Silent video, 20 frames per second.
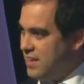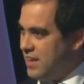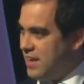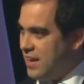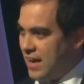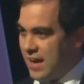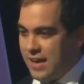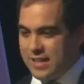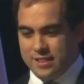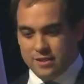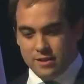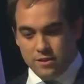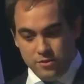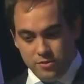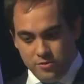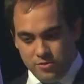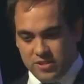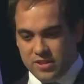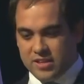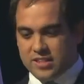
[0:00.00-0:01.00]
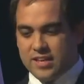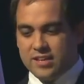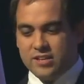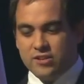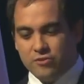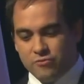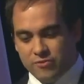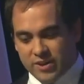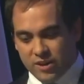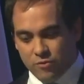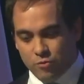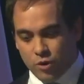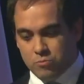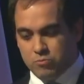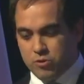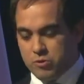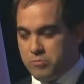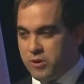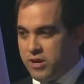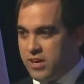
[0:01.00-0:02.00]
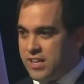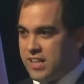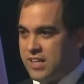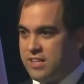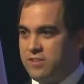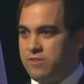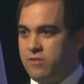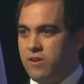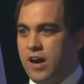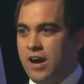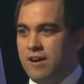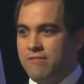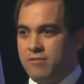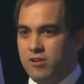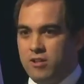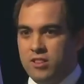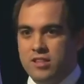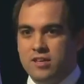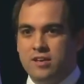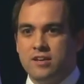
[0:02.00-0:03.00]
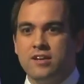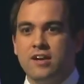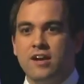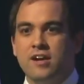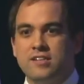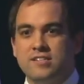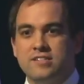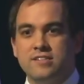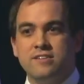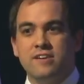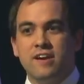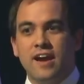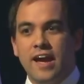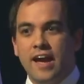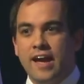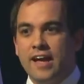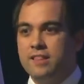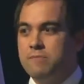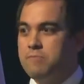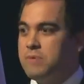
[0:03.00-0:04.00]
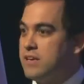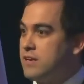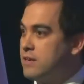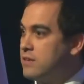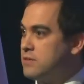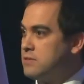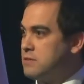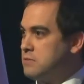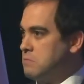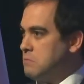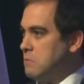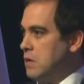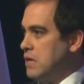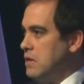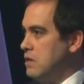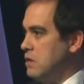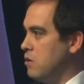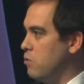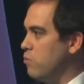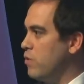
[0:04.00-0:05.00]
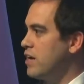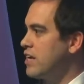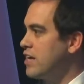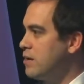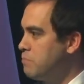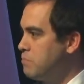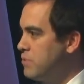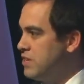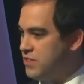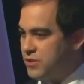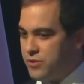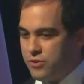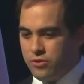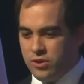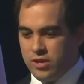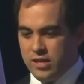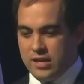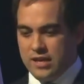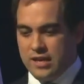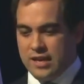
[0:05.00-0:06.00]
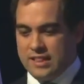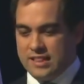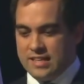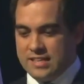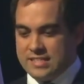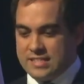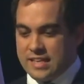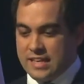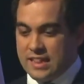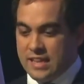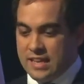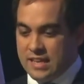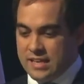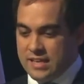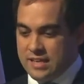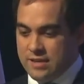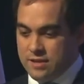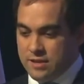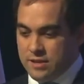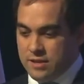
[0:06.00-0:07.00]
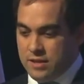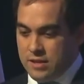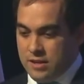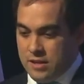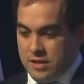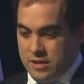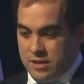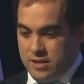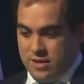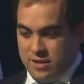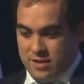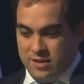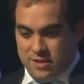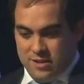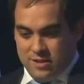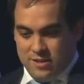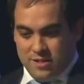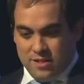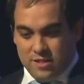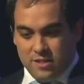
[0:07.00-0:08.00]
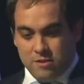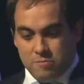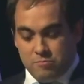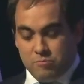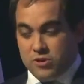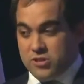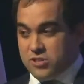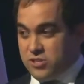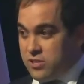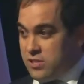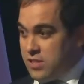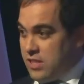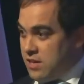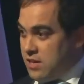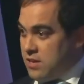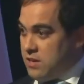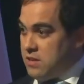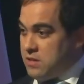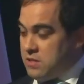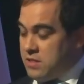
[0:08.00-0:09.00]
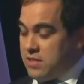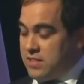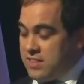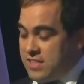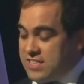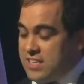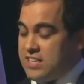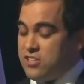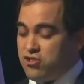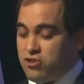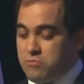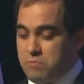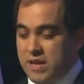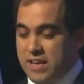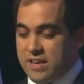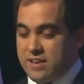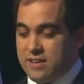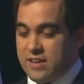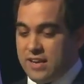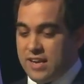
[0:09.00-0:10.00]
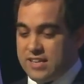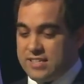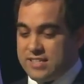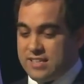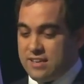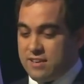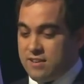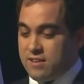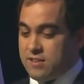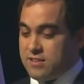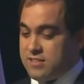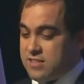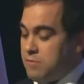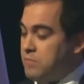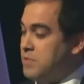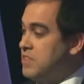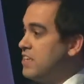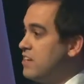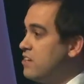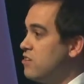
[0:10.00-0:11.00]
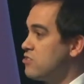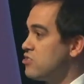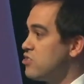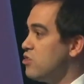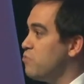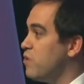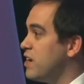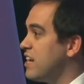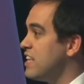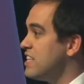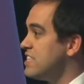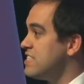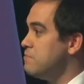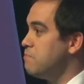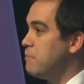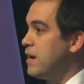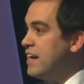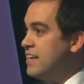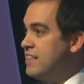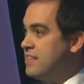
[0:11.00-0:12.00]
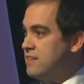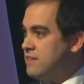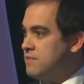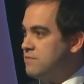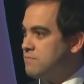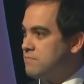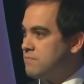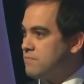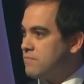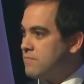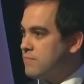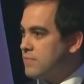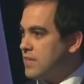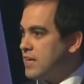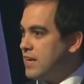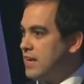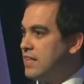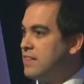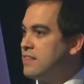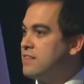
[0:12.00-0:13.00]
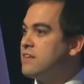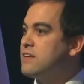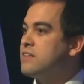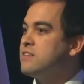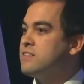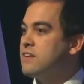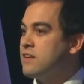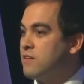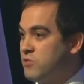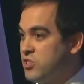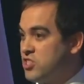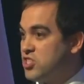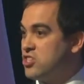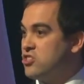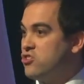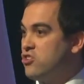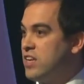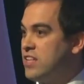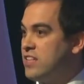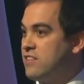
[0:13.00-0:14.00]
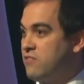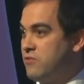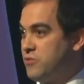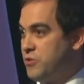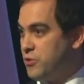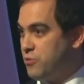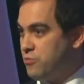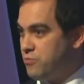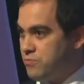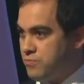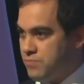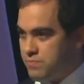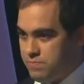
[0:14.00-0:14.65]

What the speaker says: And you think that you're very well prepared and you have all the cards in your hand because no one can beat you, and then suddenly the decision maker has something or someone else in mind and turns a rejection letter on you.